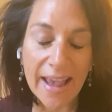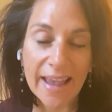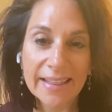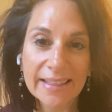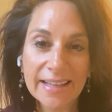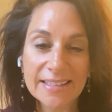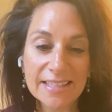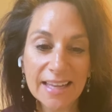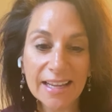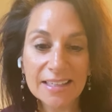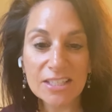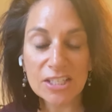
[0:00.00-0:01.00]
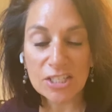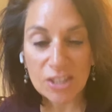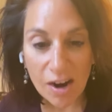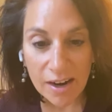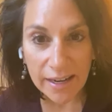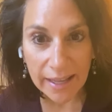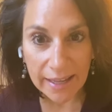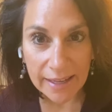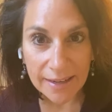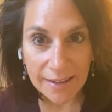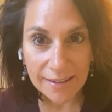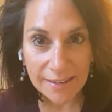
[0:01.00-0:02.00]
And let's get
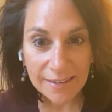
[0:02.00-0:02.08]
started.